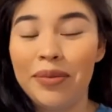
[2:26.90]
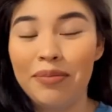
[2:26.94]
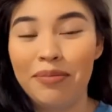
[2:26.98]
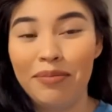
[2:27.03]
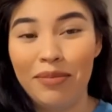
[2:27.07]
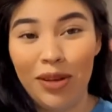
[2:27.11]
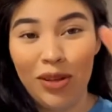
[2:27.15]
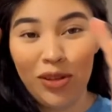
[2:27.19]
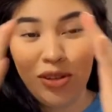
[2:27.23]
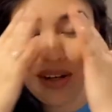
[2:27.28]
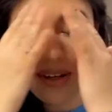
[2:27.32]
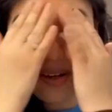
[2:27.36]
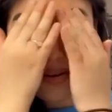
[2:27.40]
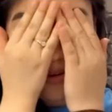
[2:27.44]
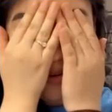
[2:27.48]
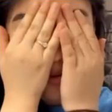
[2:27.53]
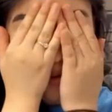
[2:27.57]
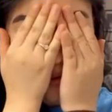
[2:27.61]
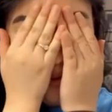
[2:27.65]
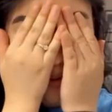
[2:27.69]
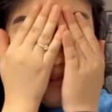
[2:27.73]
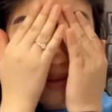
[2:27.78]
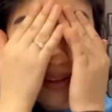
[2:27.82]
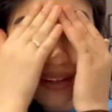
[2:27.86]
me trying to go to
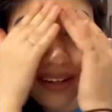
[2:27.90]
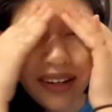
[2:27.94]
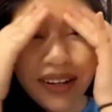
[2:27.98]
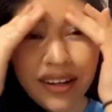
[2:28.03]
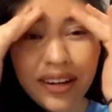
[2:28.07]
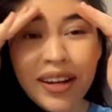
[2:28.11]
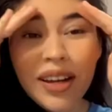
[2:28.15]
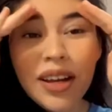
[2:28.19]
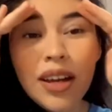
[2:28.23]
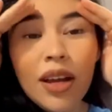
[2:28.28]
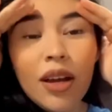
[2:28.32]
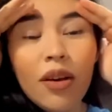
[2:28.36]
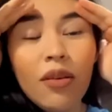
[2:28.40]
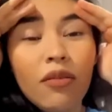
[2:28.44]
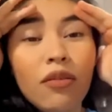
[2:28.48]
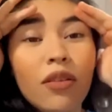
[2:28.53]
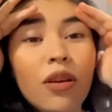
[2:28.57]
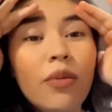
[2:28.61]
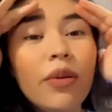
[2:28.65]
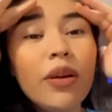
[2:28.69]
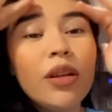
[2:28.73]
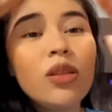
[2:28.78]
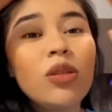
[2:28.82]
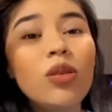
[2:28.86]
Walmart. We
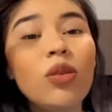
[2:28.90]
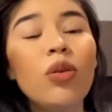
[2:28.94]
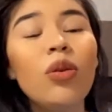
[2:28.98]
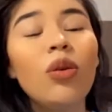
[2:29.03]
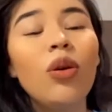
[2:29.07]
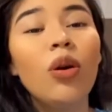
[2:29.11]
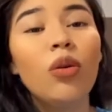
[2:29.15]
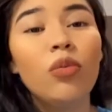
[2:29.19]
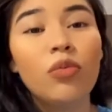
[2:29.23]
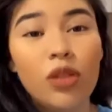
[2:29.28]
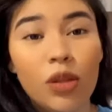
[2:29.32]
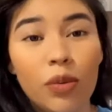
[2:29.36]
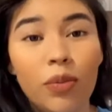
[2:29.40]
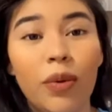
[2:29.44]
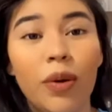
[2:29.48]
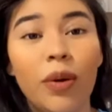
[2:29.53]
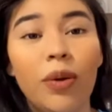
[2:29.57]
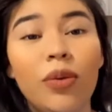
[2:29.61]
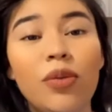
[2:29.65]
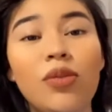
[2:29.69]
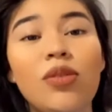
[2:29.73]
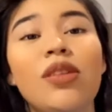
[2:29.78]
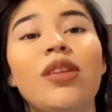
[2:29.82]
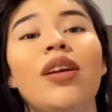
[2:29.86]
went to Home
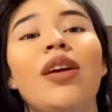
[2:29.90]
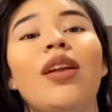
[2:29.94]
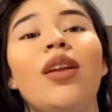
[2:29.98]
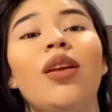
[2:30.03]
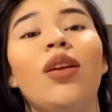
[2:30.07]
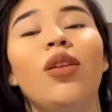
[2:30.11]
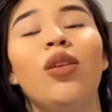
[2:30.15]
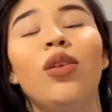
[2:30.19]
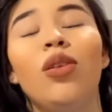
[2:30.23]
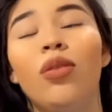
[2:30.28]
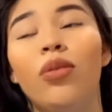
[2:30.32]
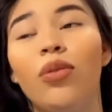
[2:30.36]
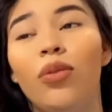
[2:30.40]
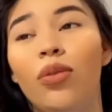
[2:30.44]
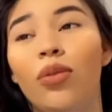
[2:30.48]
Depot to get a new